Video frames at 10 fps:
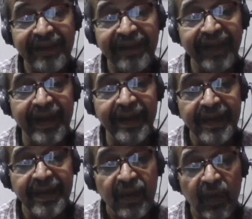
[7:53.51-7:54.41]

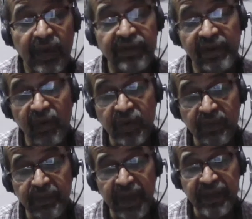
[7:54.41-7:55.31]
decide what is the
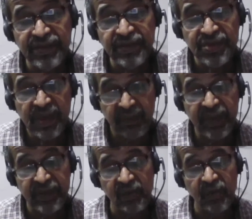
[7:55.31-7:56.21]
closing price,
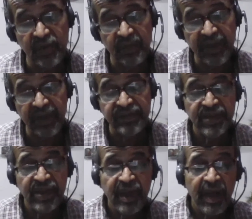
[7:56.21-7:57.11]
average closing price,